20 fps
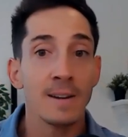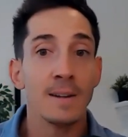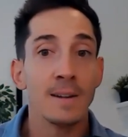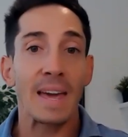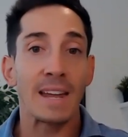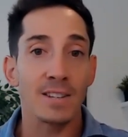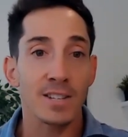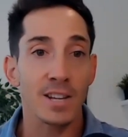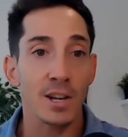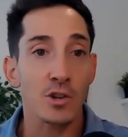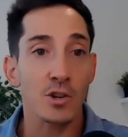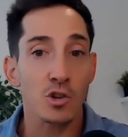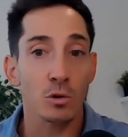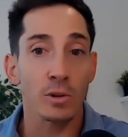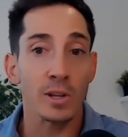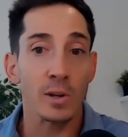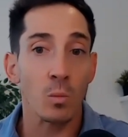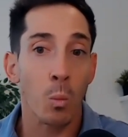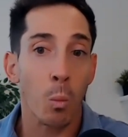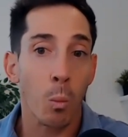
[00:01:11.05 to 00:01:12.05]
And
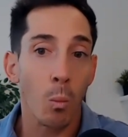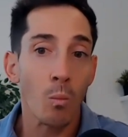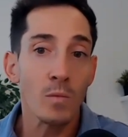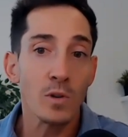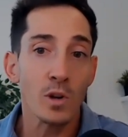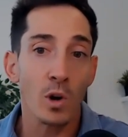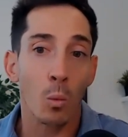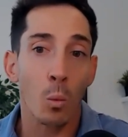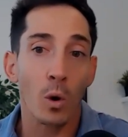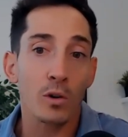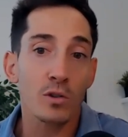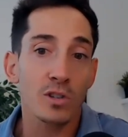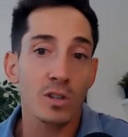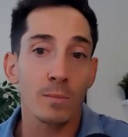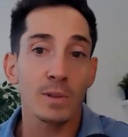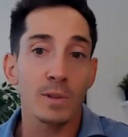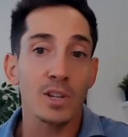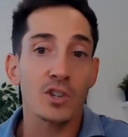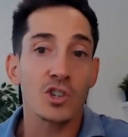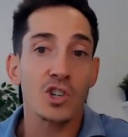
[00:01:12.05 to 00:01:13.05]
essentially, what are
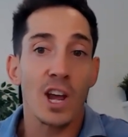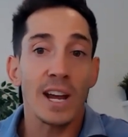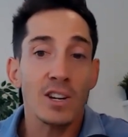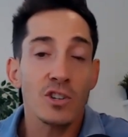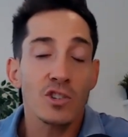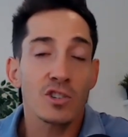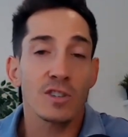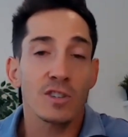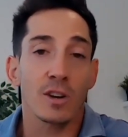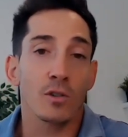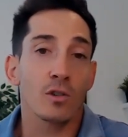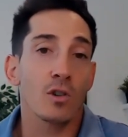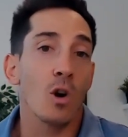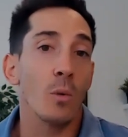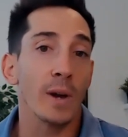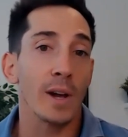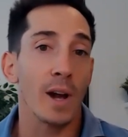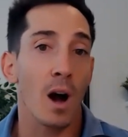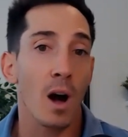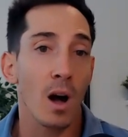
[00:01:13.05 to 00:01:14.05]
some of the changes that are
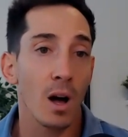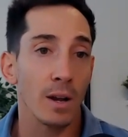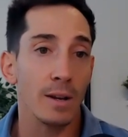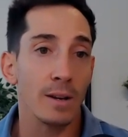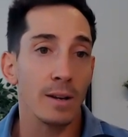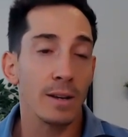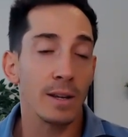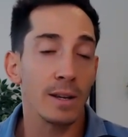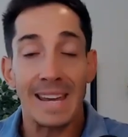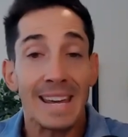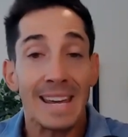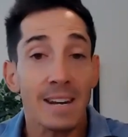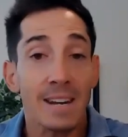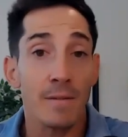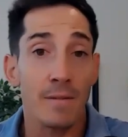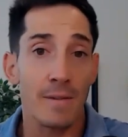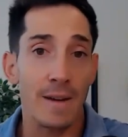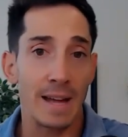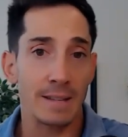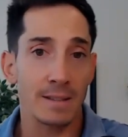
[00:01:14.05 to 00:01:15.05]
going on in
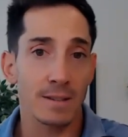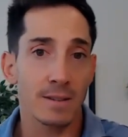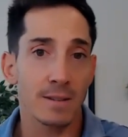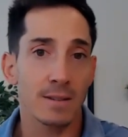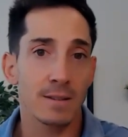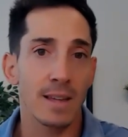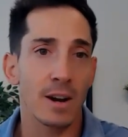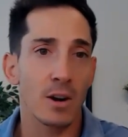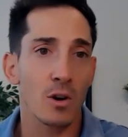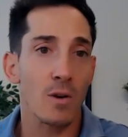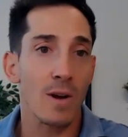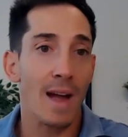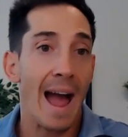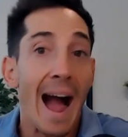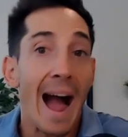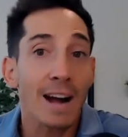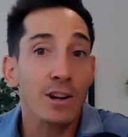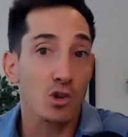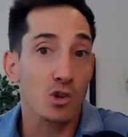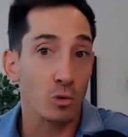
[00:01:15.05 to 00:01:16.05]
events that are
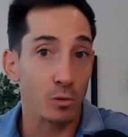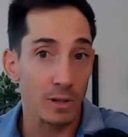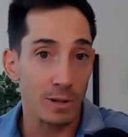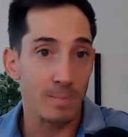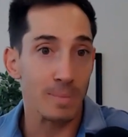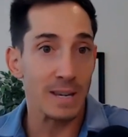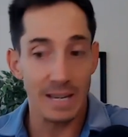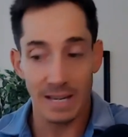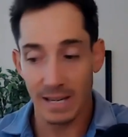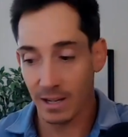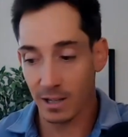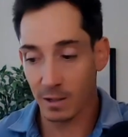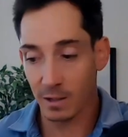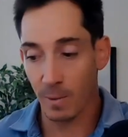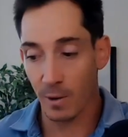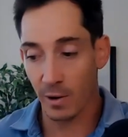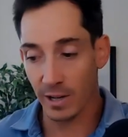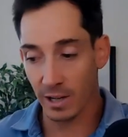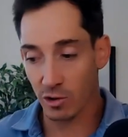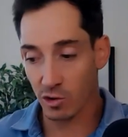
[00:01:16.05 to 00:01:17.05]
actually being
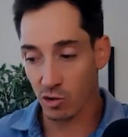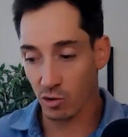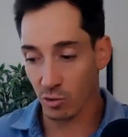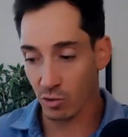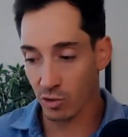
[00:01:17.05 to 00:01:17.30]
experiential?